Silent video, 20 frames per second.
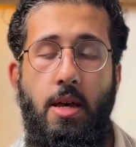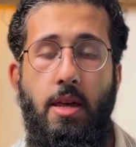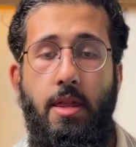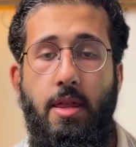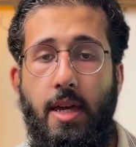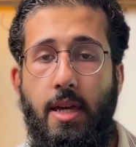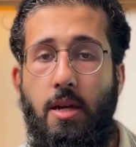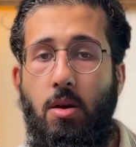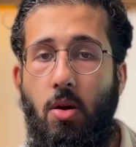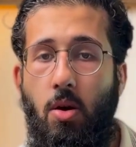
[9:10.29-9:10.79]

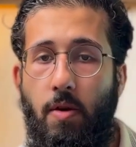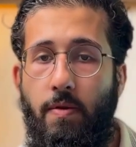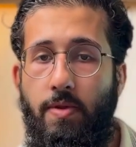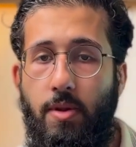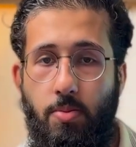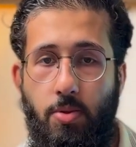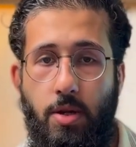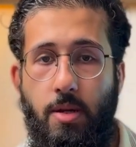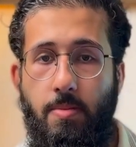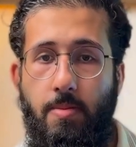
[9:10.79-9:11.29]
Think of
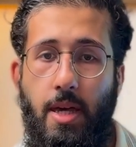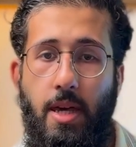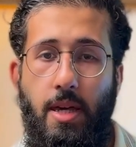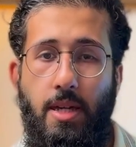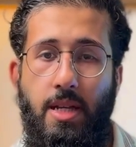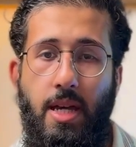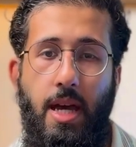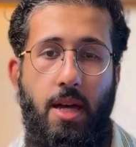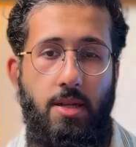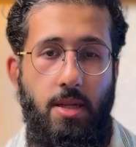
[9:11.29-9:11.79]
the product
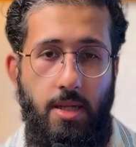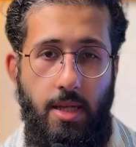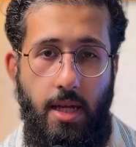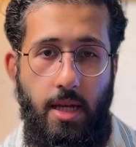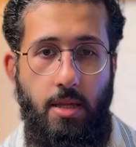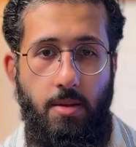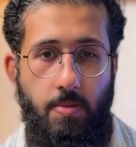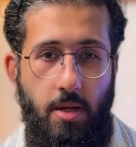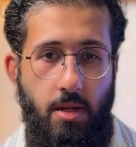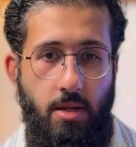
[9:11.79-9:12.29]
page as a
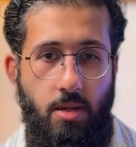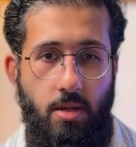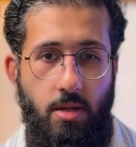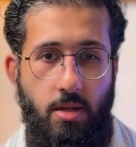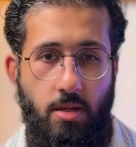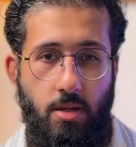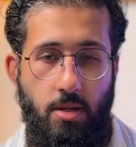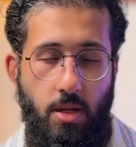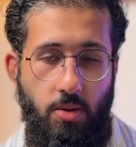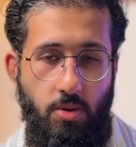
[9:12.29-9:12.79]
sales pitch.
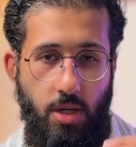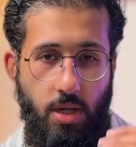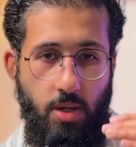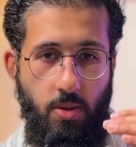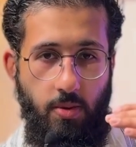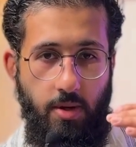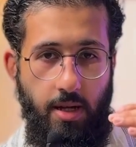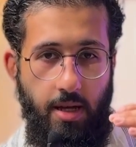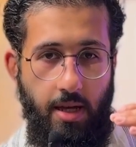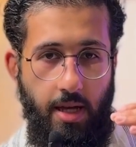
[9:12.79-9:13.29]
You don't just
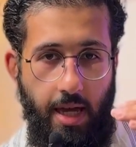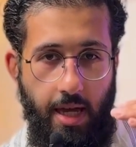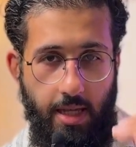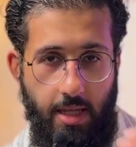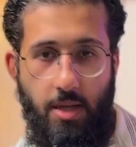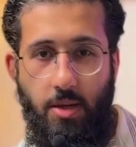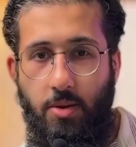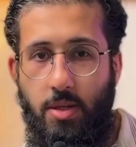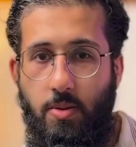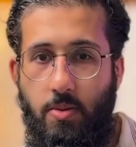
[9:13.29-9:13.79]
want to hit
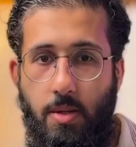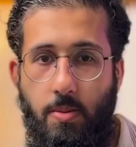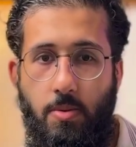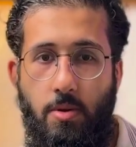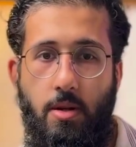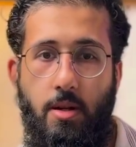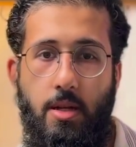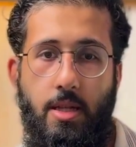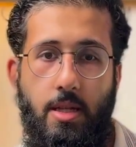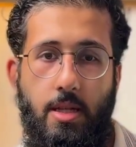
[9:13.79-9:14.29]
the user with the
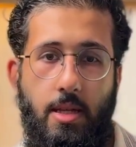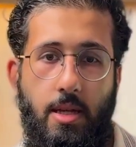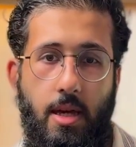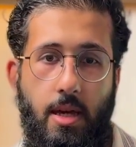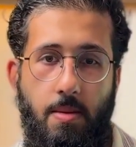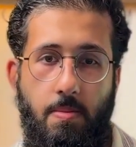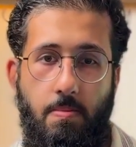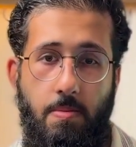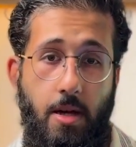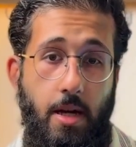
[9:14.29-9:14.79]
product and
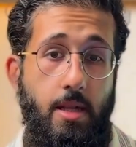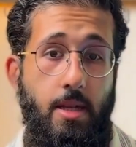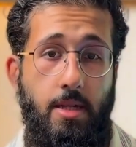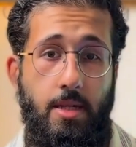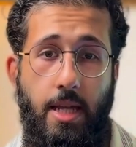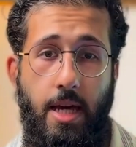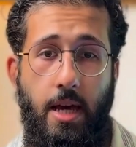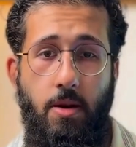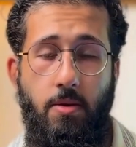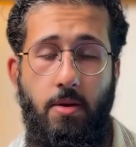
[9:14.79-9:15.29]
say, buy
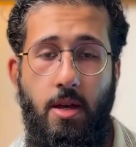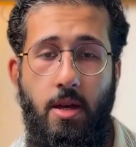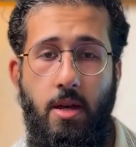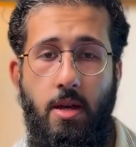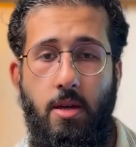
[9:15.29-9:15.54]
this now.